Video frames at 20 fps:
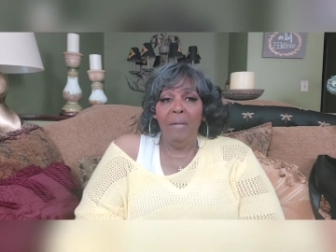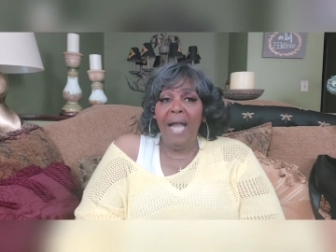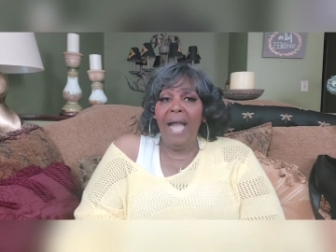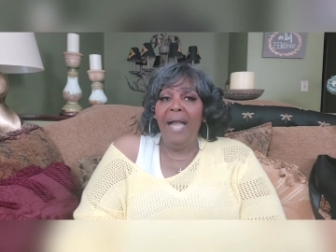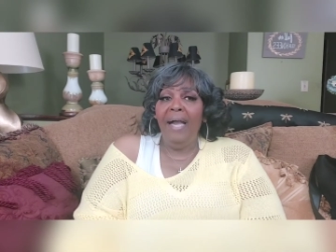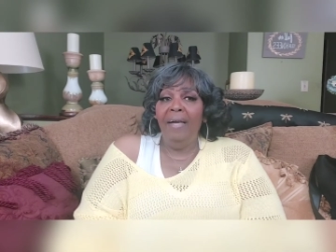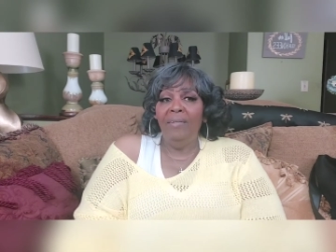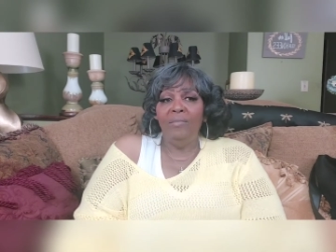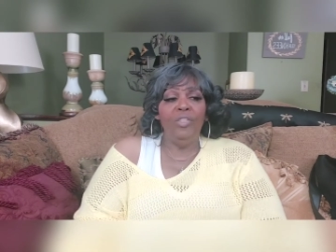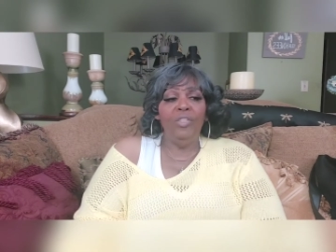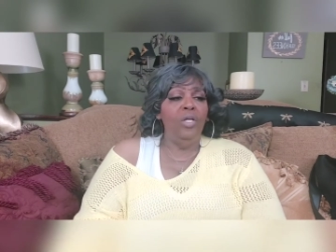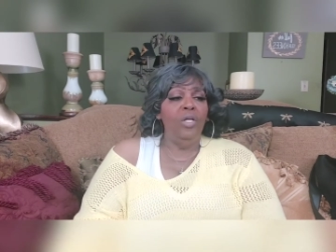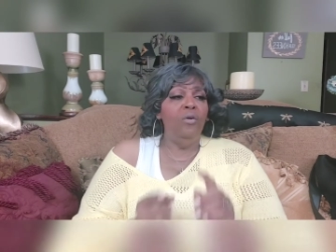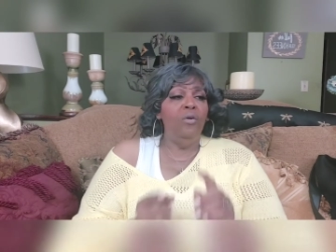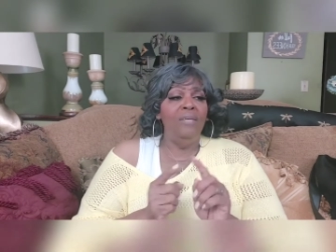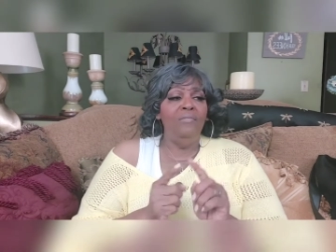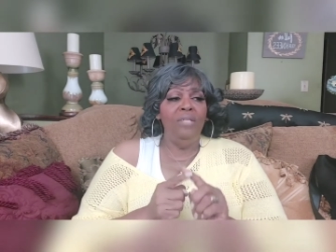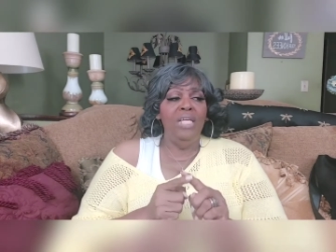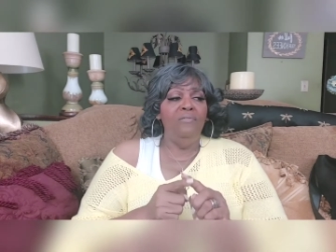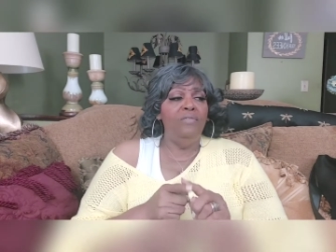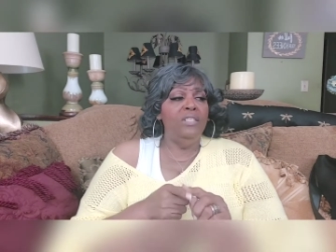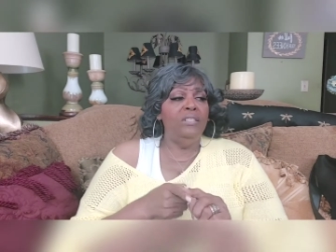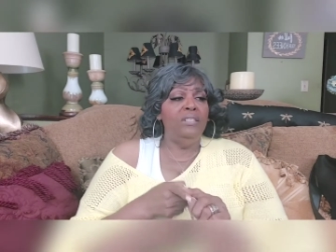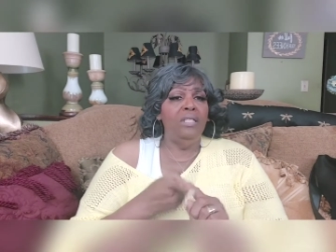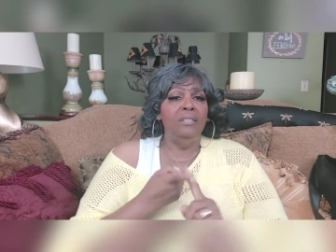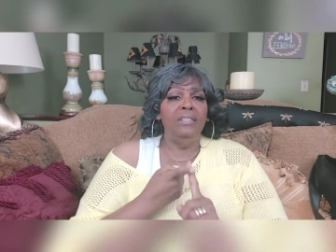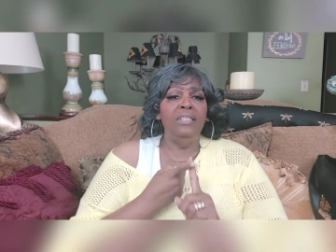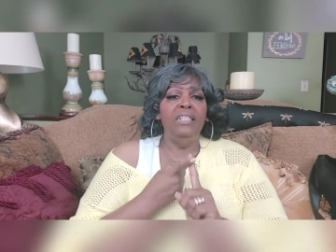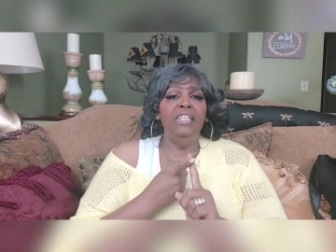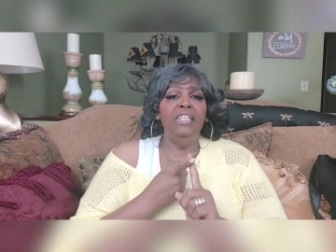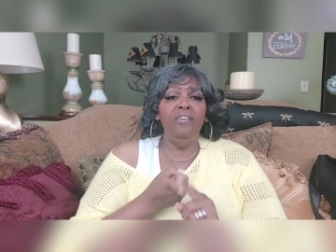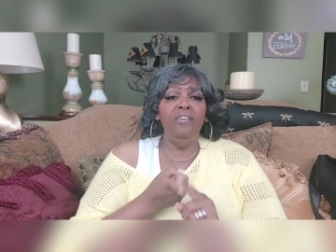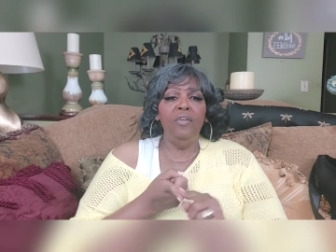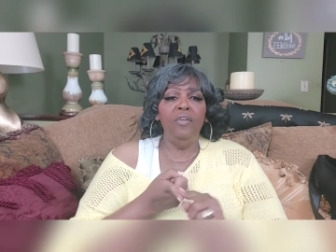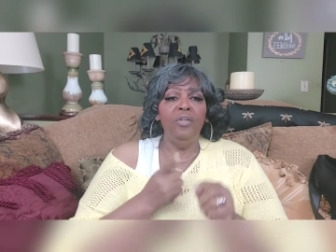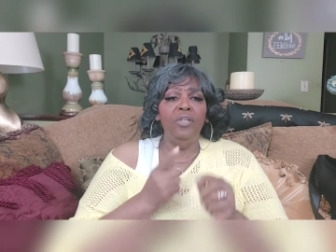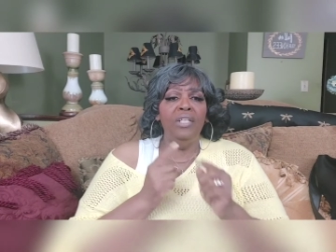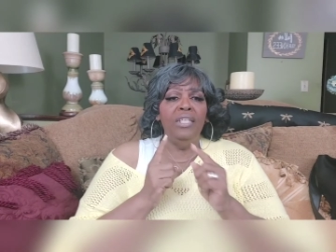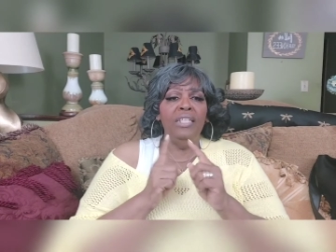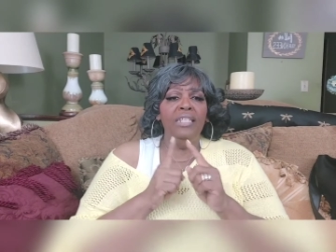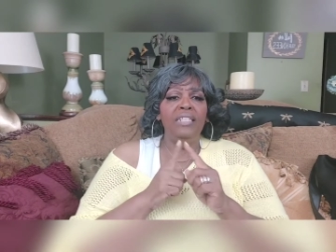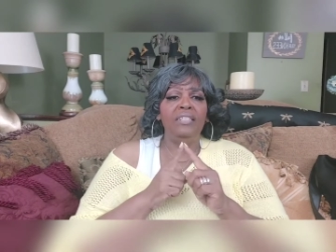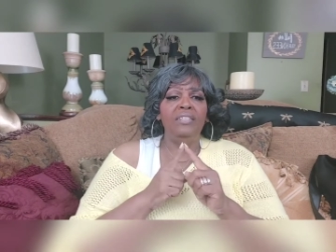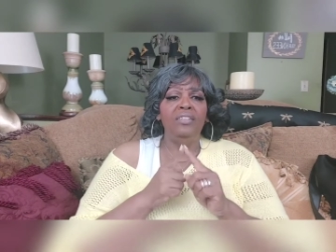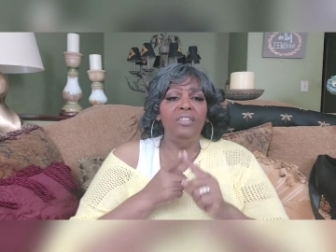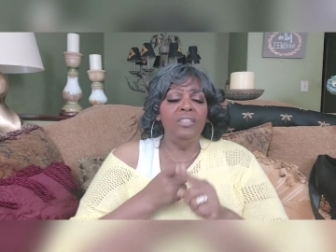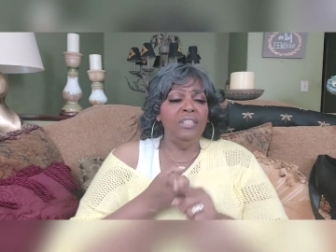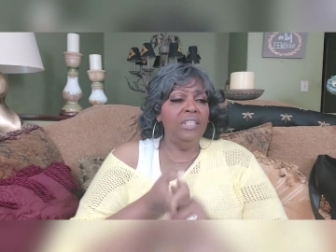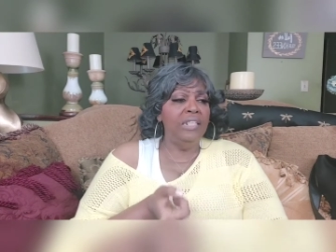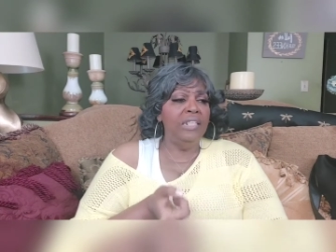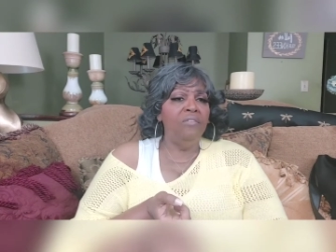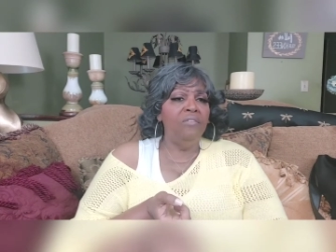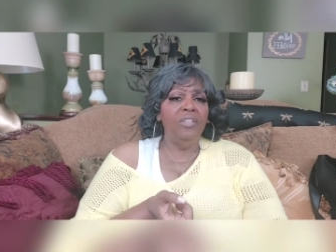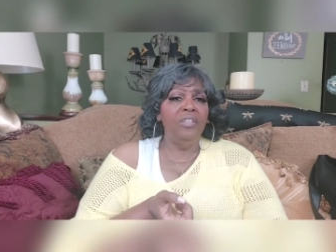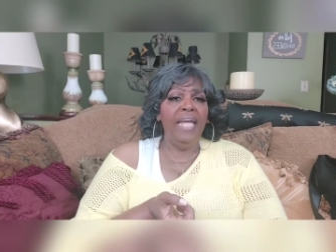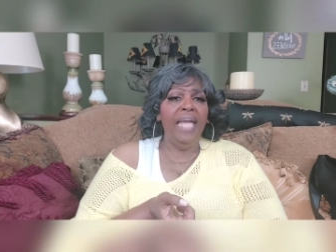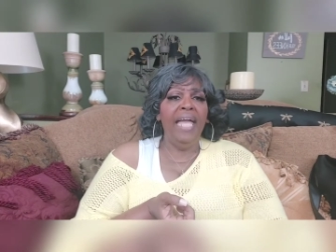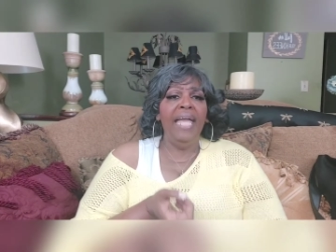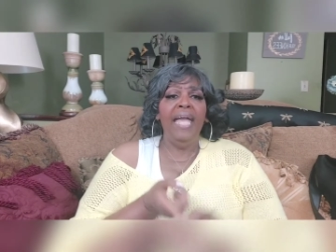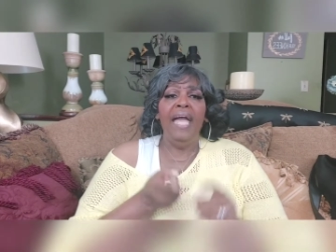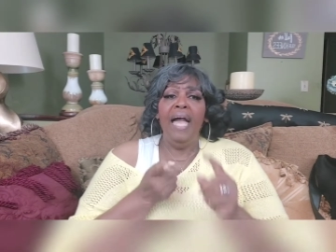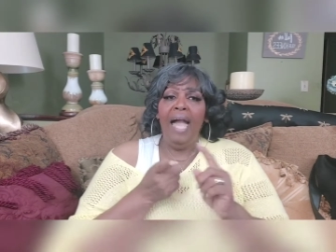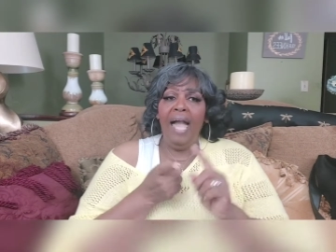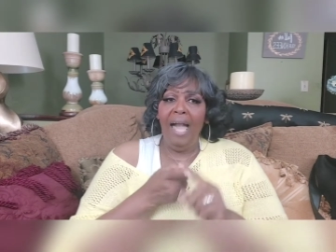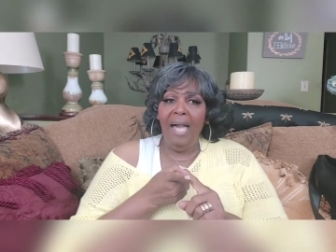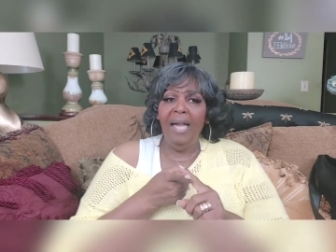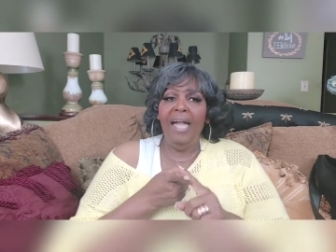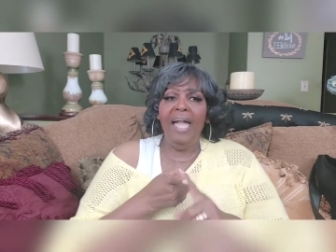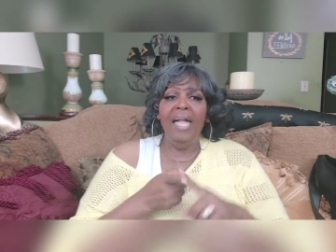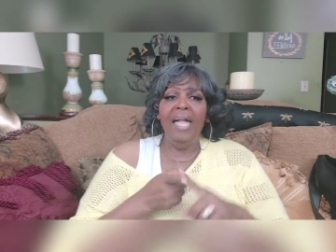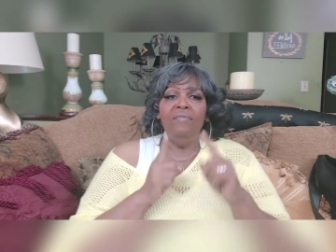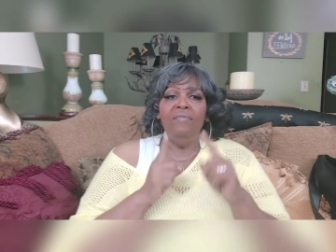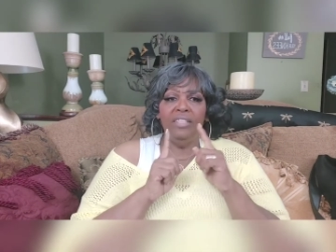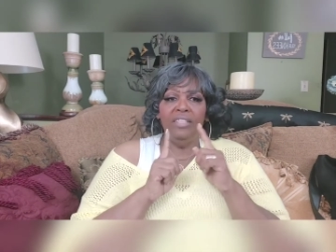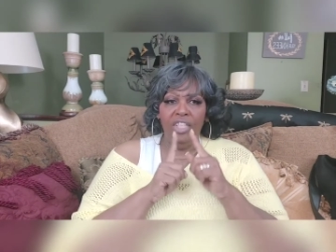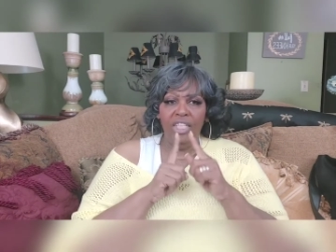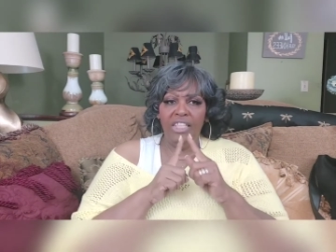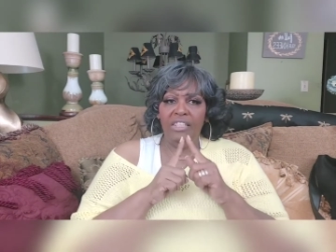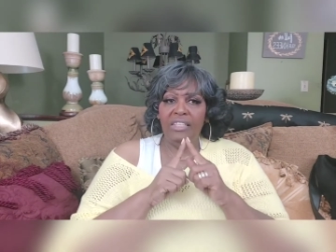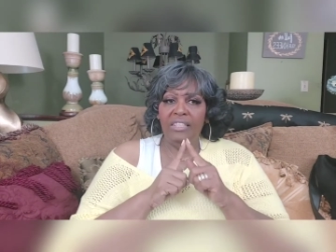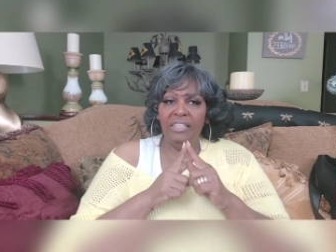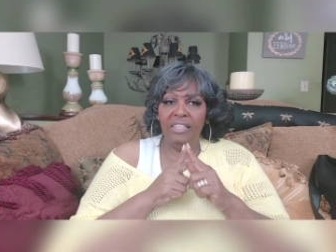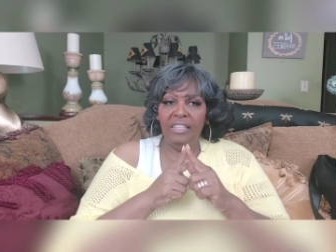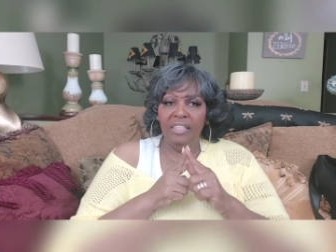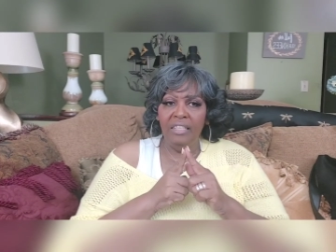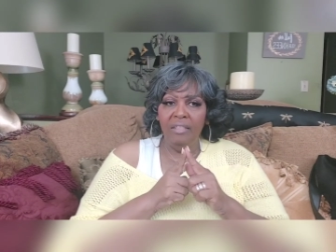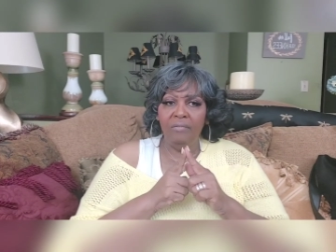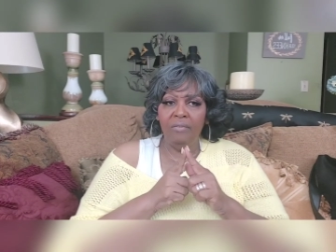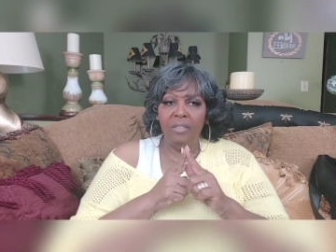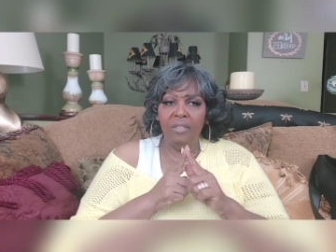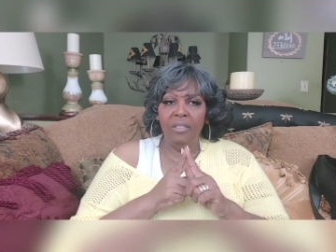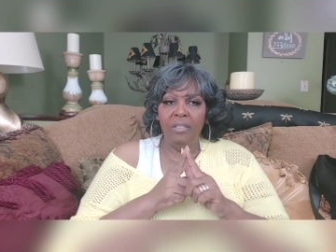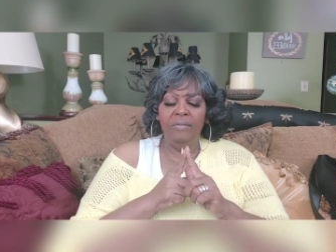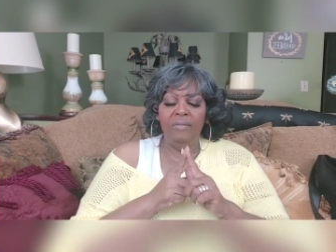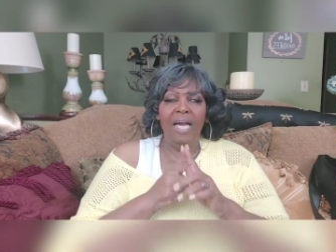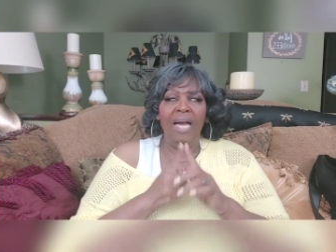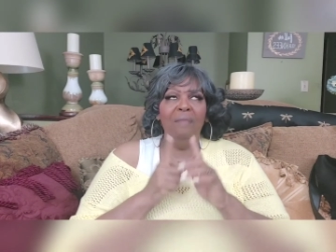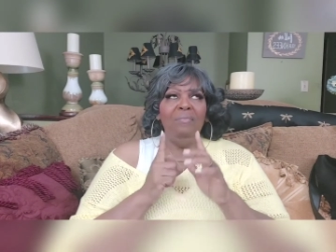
I'll, you know, if it's a sliver of this or a sliver of that, I'll have it, just a sliver of it.